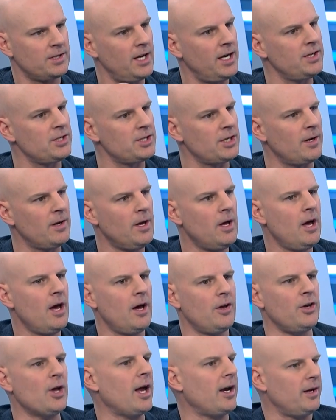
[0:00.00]
But you're not there yet.
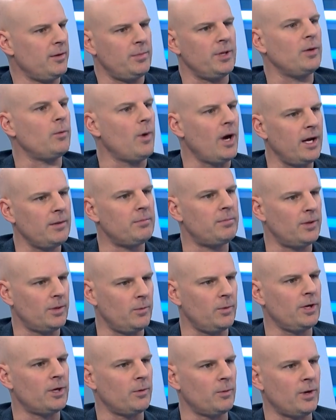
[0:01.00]
Not in a big way,
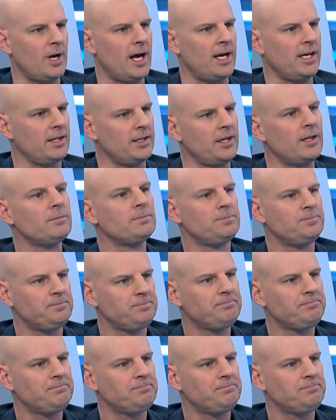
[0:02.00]
but we're heading there.